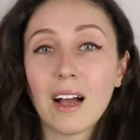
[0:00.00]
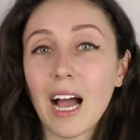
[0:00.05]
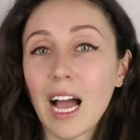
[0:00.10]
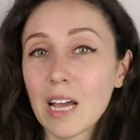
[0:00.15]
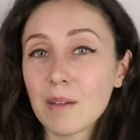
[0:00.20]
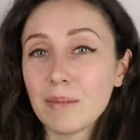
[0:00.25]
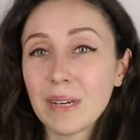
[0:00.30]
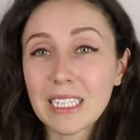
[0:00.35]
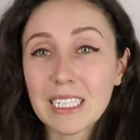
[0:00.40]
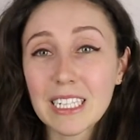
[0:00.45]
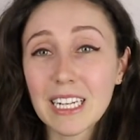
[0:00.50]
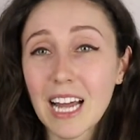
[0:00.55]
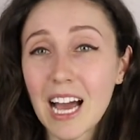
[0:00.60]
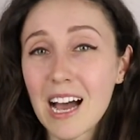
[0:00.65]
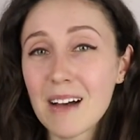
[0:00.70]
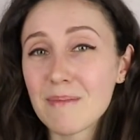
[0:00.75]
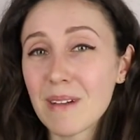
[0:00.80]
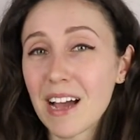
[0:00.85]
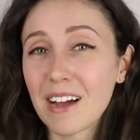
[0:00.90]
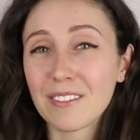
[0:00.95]
I picked it
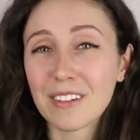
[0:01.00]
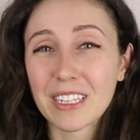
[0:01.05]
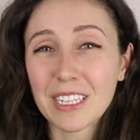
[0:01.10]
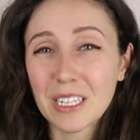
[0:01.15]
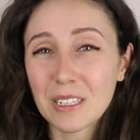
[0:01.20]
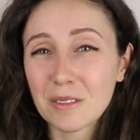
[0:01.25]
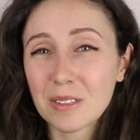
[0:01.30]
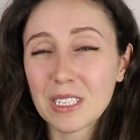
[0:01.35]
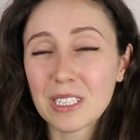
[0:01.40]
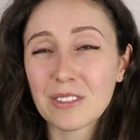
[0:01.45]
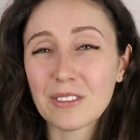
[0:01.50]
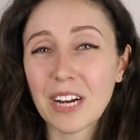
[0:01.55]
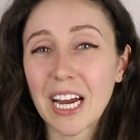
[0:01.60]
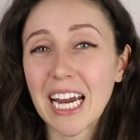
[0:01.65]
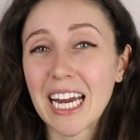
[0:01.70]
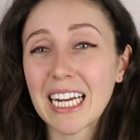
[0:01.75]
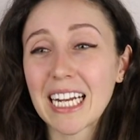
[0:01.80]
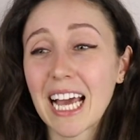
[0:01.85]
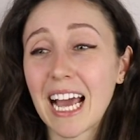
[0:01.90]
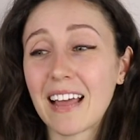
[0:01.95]
up, everything was
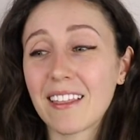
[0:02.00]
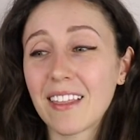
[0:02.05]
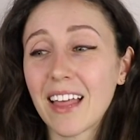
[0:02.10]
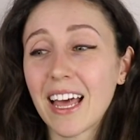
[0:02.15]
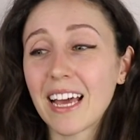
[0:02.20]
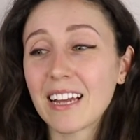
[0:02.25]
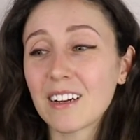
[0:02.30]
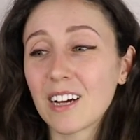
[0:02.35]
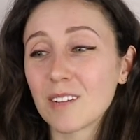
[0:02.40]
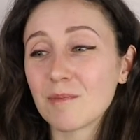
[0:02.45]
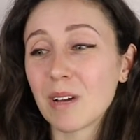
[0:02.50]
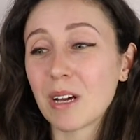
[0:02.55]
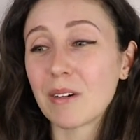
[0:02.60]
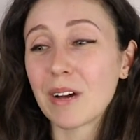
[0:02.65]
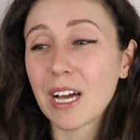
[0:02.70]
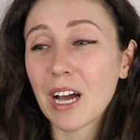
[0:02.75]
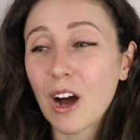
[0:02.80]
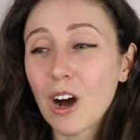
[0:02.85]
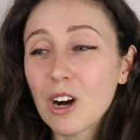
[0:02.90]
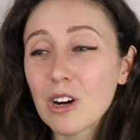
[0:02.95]
great, and then on my
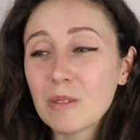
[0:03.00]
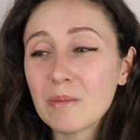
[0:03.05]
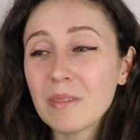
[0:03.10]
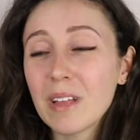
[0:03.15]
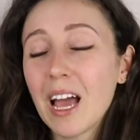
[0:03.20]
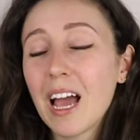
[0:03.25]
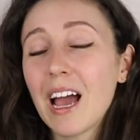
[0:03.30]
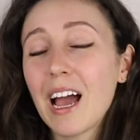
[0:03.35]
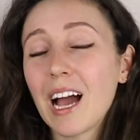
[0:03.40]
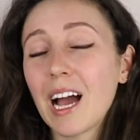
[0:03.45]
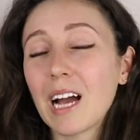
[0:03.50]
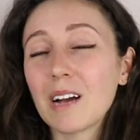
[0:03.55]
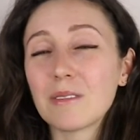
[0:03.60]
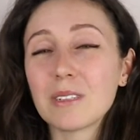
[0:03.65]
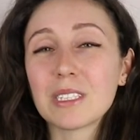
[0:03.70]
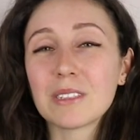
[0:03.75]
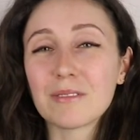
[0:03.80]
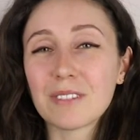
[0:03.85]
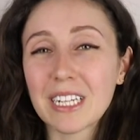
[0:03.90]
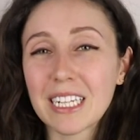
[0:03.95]
way home, I
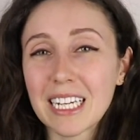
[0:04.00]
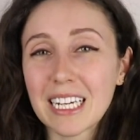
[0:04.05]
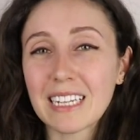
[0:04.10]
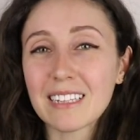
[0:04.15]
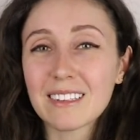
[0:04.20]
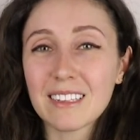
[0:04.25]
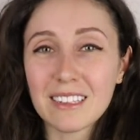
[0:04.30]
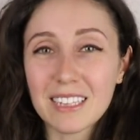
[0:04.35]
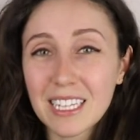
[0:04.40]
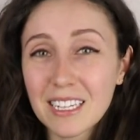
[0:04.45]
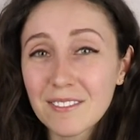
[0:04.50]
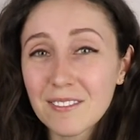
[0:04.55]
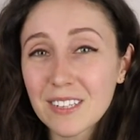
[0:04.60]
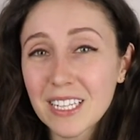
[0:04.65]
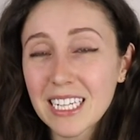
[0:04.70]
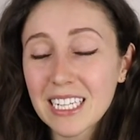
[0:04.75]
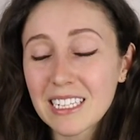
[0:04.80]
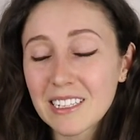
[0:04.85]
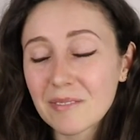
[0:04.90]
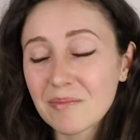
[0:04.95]
was reading the
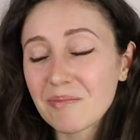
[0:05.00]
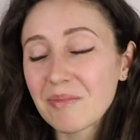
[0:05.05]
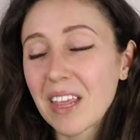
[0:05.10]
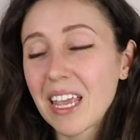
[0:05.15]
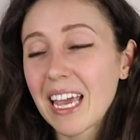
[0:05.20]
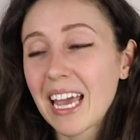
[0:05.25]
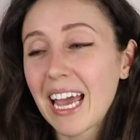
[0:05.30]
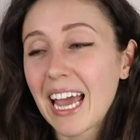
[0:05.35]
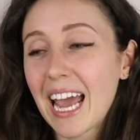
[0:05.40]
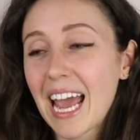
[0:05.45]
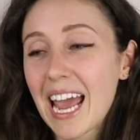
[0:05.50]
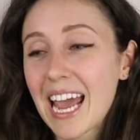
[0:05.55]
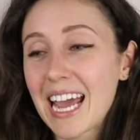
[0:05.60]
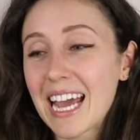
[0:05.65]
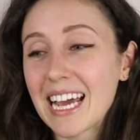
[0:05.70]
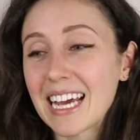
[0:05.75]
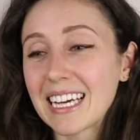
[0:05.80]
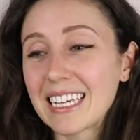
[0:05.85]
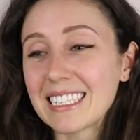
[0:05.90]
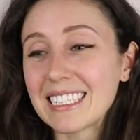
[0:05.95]
leaflet,
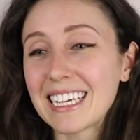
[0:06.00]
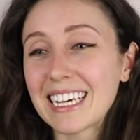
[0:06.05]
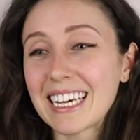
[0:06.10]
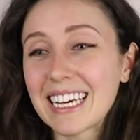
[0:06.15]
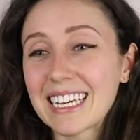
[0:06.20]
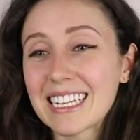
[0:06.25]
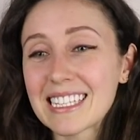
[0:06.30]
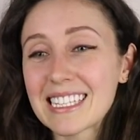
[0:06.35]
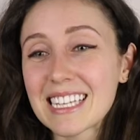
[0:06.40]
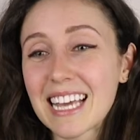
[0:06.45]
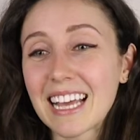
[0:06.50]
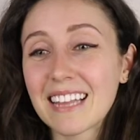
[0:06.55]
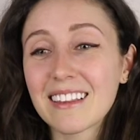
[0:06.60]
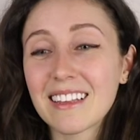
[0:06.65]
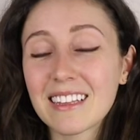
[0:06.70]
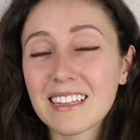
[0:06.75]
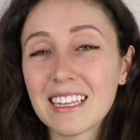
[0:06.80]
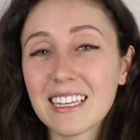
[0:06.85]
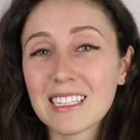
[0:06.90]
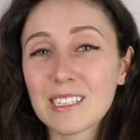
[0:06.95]
and it said
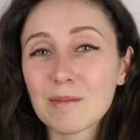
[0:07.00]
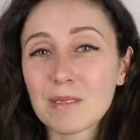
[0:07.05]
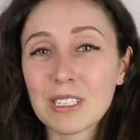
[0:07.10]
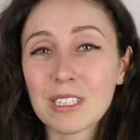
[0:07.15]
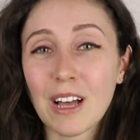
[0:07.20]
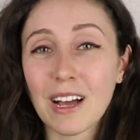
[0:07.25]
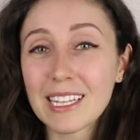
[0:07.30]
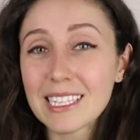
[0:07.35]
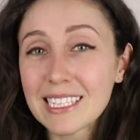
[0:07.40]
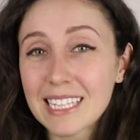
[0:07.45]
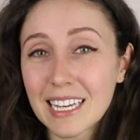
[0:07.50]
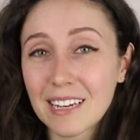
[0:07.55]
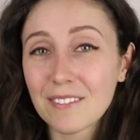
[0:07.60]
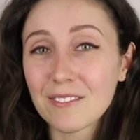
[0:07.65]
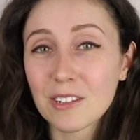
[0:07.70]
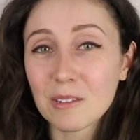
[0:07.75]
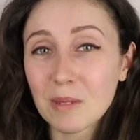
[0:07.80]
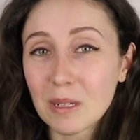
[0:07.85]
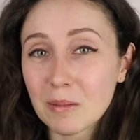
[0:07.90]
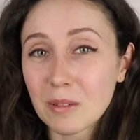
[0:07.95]
that this was not safe
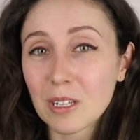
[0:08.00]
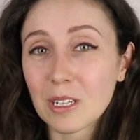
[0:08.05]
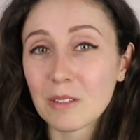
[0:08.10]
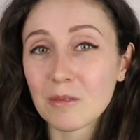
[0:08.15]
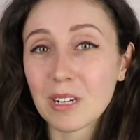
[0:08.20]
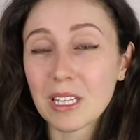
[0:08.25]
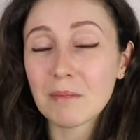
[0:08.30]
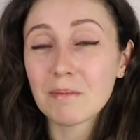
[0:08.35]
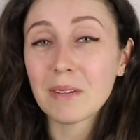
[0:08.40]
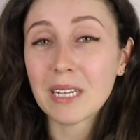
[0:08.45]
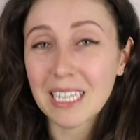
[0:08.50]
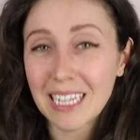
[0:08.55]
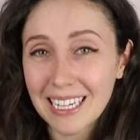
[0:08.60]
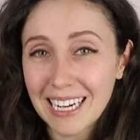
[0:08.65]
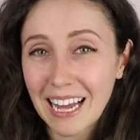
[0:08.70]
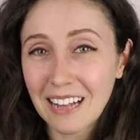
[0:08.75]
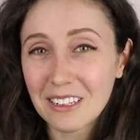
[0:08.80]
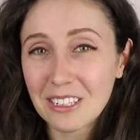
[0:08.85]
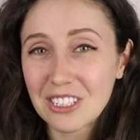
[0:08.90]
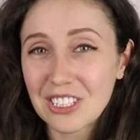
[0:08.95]
for people with peanut
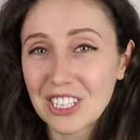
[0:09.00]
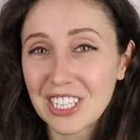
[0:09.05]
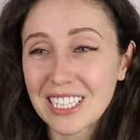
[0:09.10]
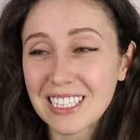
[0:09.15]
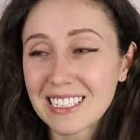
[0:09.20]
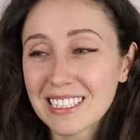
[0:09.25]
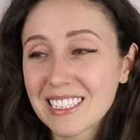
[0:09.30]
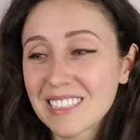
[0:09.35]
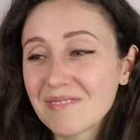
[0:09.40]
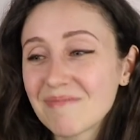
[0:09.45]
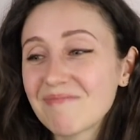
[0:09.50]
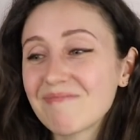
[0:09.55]
allergies.